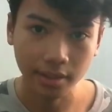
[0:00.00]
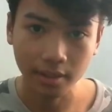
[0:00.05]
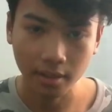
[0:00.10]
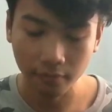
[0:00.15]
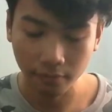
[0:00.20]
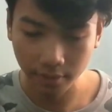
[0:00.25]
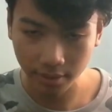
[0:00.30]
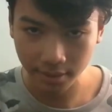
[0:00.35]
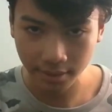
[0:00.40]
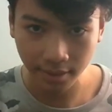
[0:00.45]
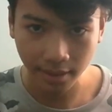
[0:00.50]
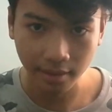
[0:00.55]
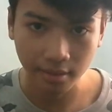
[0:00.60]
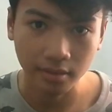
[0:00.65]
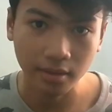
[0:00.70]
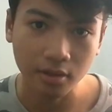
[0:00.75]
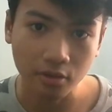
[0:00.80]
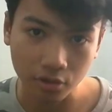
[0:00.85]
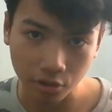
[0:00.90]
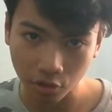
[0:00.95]
want to say
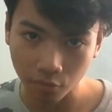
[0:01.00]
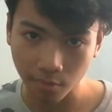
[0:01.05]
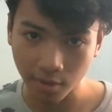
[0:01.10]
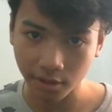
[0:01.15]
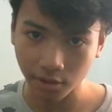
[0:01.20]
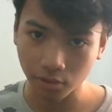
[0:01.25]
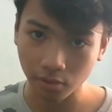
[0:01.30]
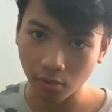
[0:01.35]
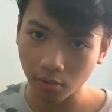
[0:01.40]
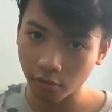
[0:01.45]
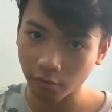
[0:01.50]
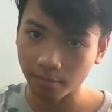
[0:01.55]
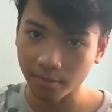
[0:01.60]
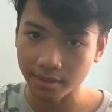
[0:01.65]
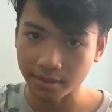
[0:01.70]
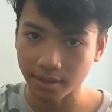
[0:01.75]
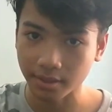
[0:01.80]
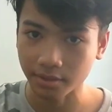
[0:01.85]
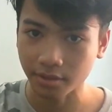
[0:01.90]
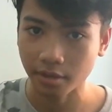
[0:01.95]
thank you so much to all of my
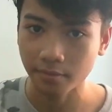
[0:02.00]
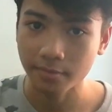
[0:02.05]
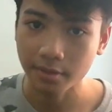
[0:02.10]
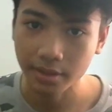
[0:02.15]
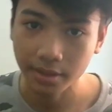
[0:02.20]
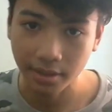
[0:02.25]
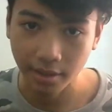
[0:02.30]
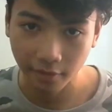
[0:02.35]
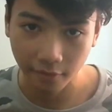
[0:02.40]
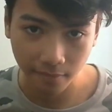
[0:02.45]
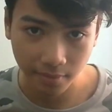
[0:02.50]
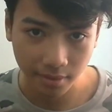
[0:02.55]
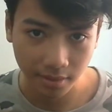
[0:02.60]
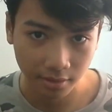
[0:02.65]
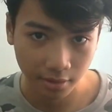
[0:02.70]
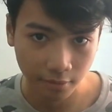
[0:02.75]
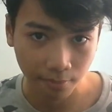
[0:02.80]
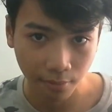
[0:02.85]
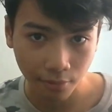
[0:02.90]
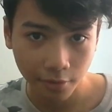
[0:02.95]
subscribers that have been
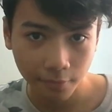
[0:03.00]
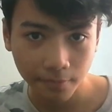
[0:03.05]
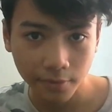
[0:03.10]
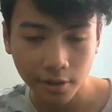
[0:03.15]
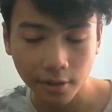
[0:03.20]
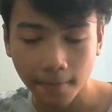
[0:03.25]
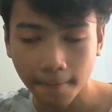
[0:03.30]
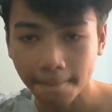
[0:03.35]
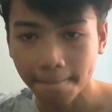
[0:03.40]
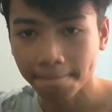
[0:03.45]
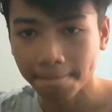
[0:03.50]
supporting me